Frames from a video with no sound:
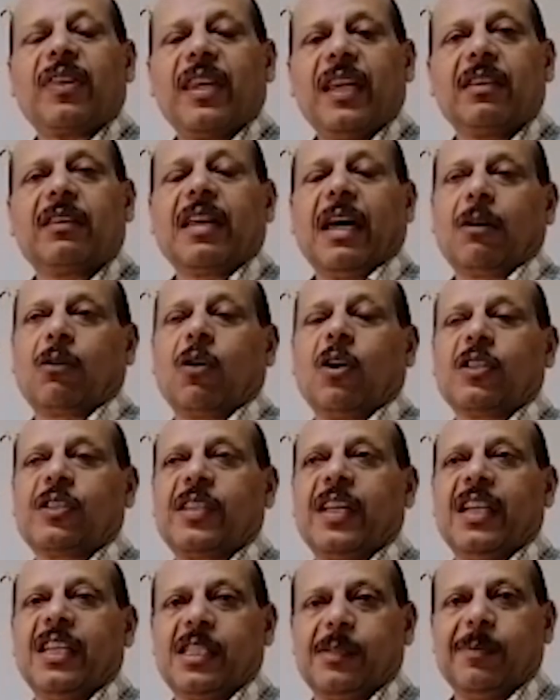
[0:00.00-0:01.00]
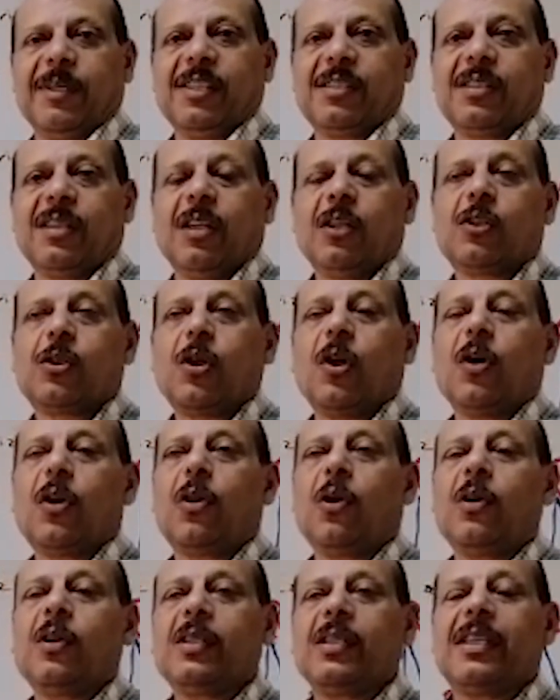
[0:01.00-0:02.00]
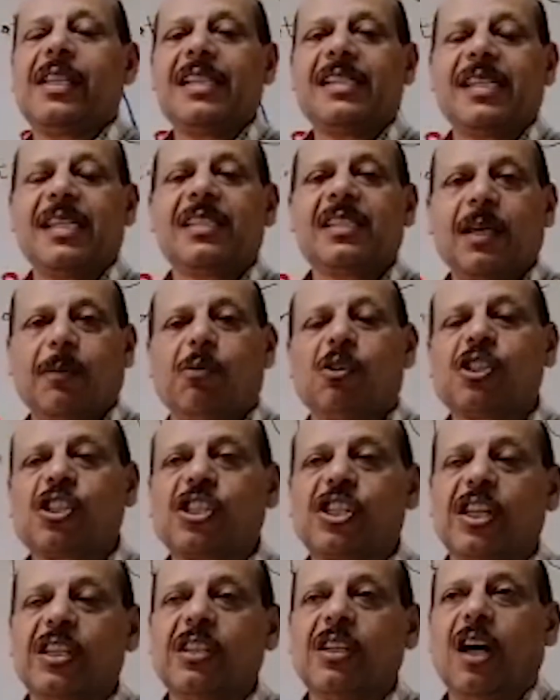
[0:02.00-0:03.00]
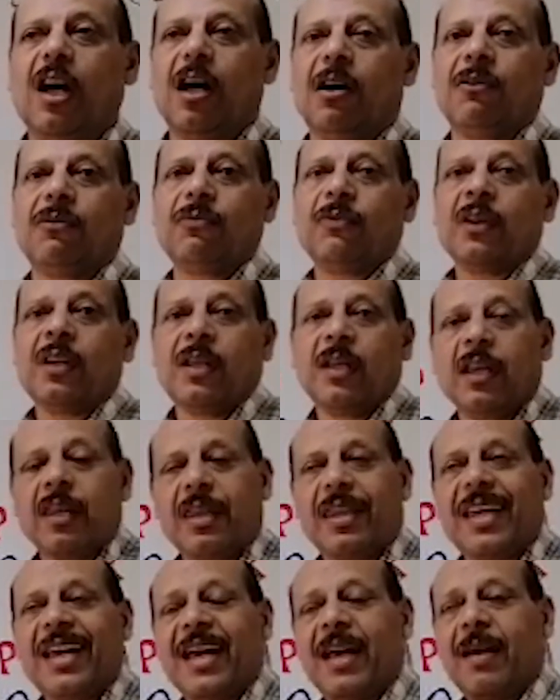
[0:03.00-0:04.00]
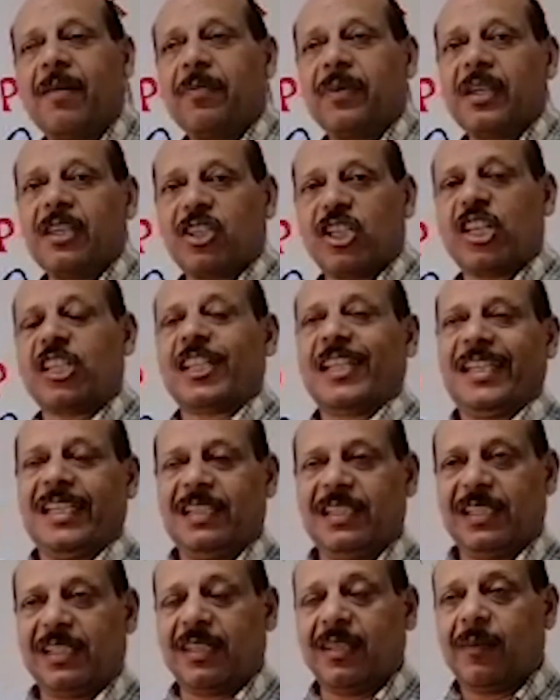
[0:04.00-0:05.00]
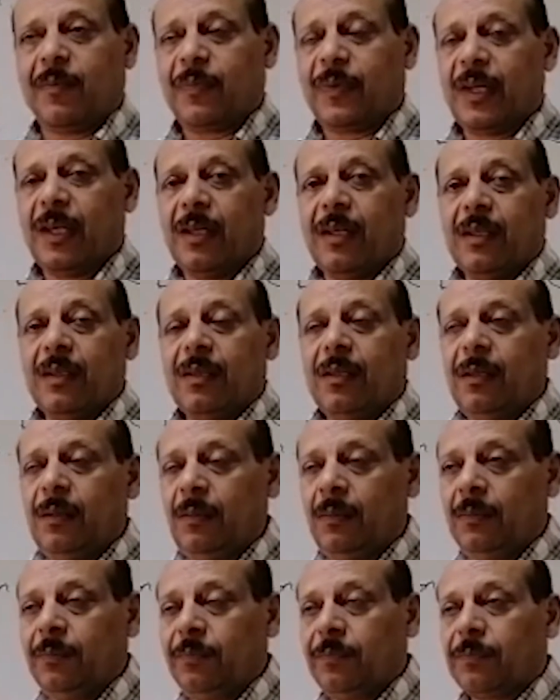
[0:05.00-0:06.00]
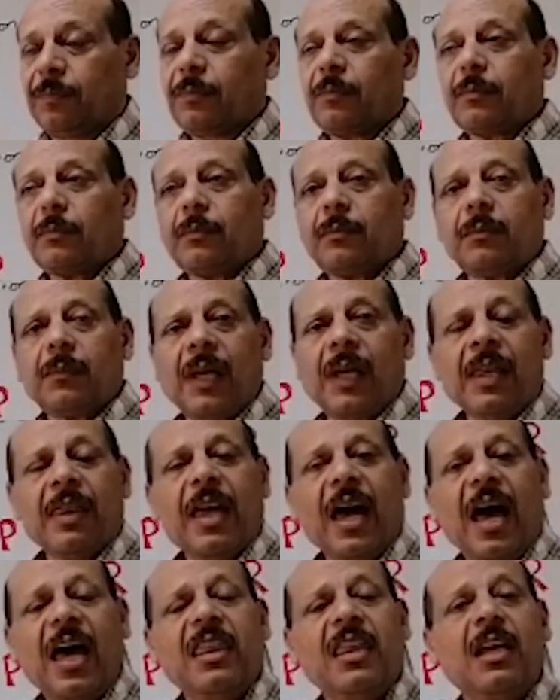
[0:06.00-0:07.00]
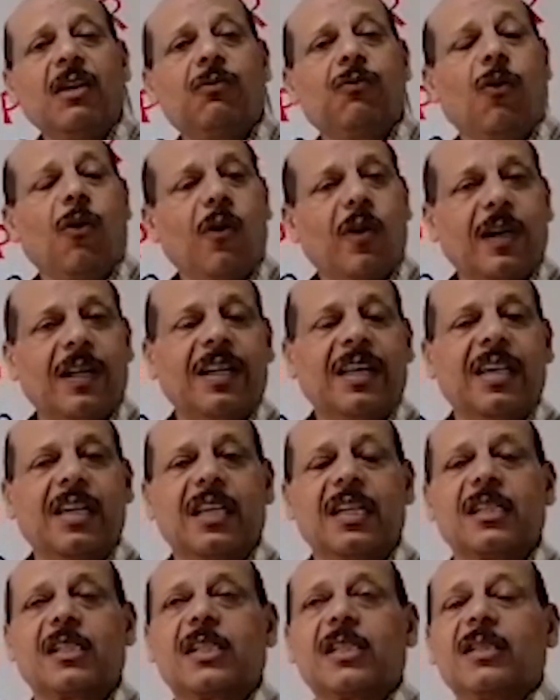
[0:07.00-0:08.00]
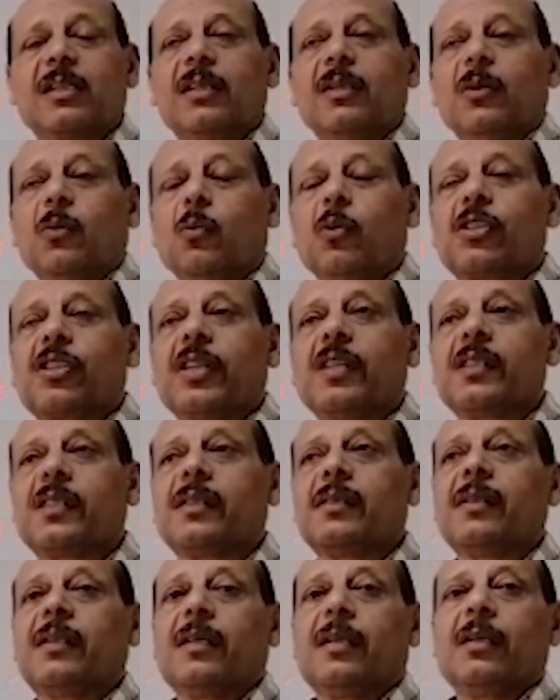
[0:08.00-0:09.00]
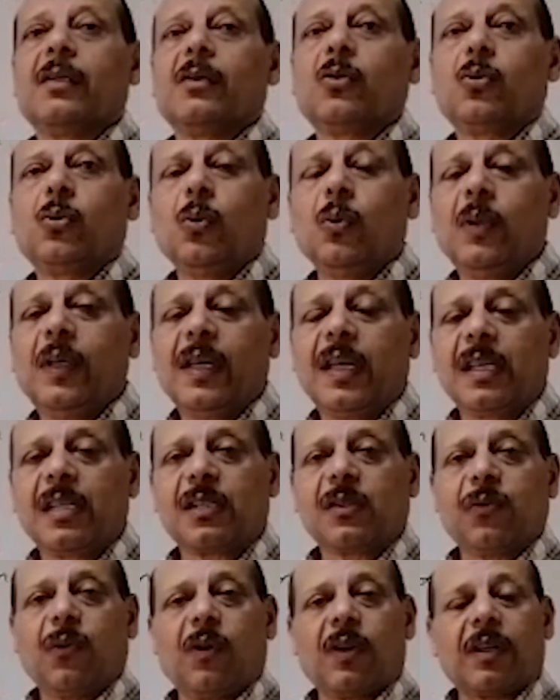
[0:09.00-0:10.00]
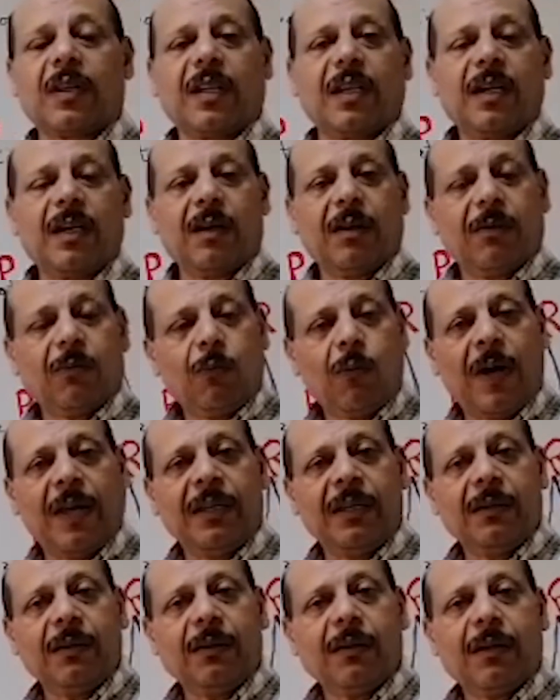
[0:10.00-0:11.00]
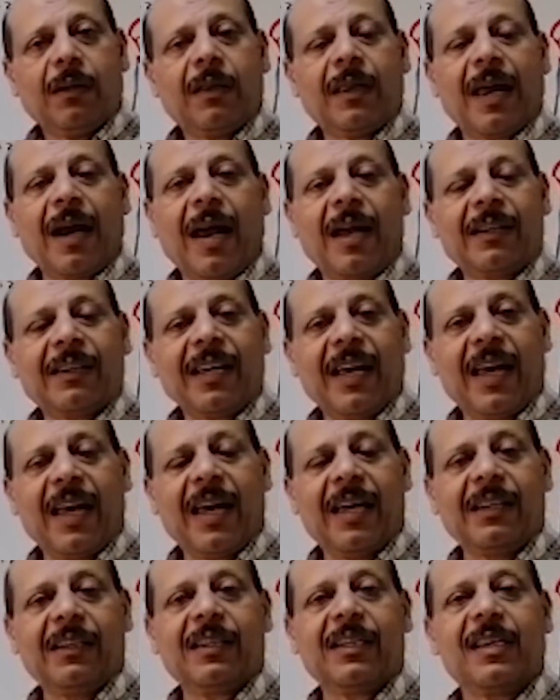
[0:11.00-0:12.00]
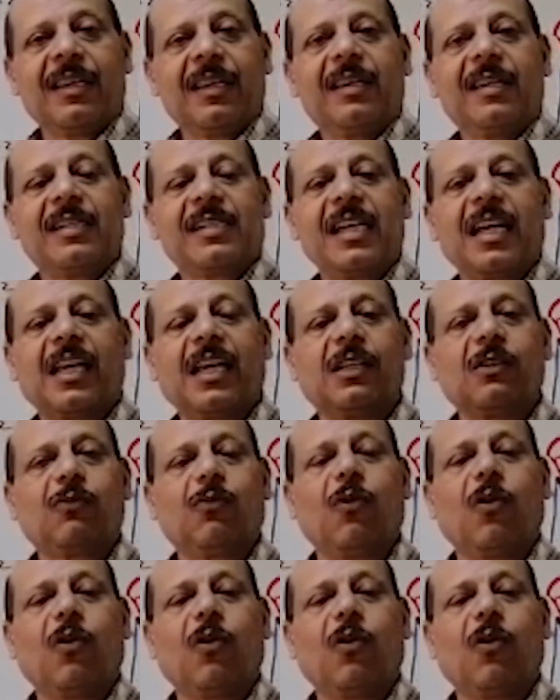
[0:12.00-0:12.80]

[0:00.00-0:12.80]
intercostal space. So this is the position of the chest leads. The other 4 leads, which is 2 leads for one in the right hand, the second